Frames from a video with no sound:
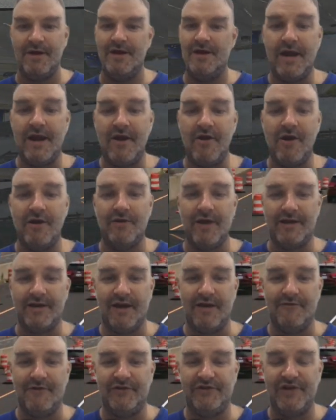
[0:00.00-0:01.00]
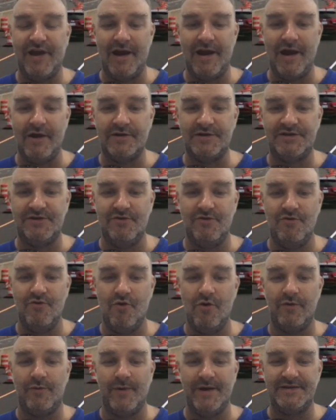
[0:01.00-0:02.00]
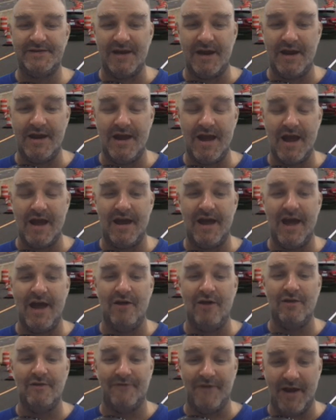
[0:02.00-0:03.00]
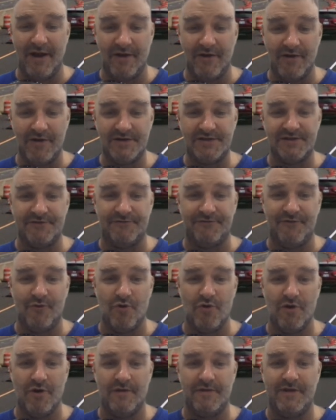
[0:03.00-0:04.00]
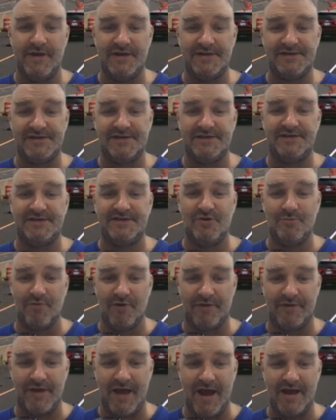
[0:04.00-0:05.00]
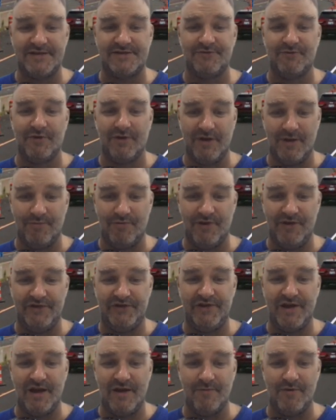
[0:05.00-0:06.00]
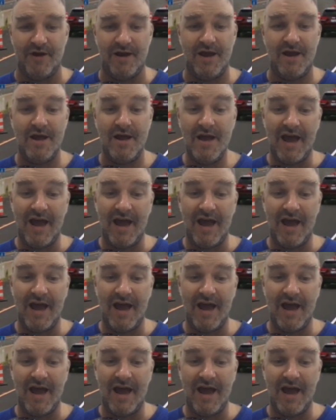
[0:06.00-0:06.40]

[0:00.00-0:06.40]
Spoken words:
And here I'd like to give a shout out to Northwest Indiana Elevators for this super thanks. Really appreciate you, buddy.